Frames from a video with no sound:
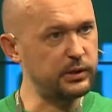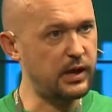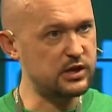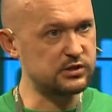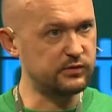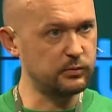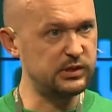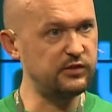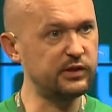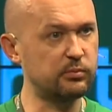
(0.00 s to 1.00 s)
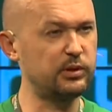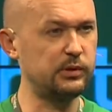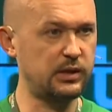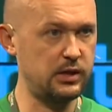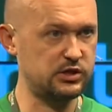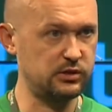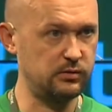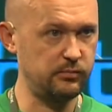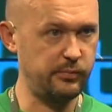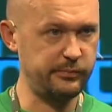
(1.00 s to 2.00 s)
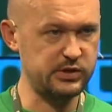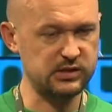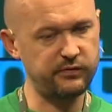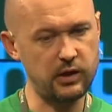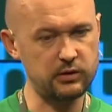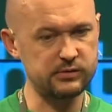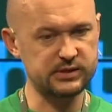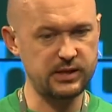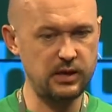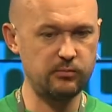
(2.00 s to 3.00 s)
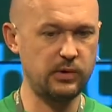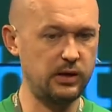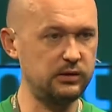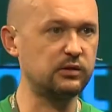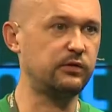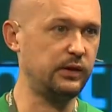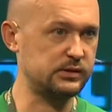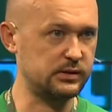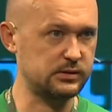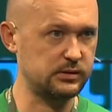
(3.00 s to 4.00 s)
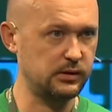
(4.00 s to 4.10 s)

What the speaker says: application, it will be different implementation, just following same interfaces.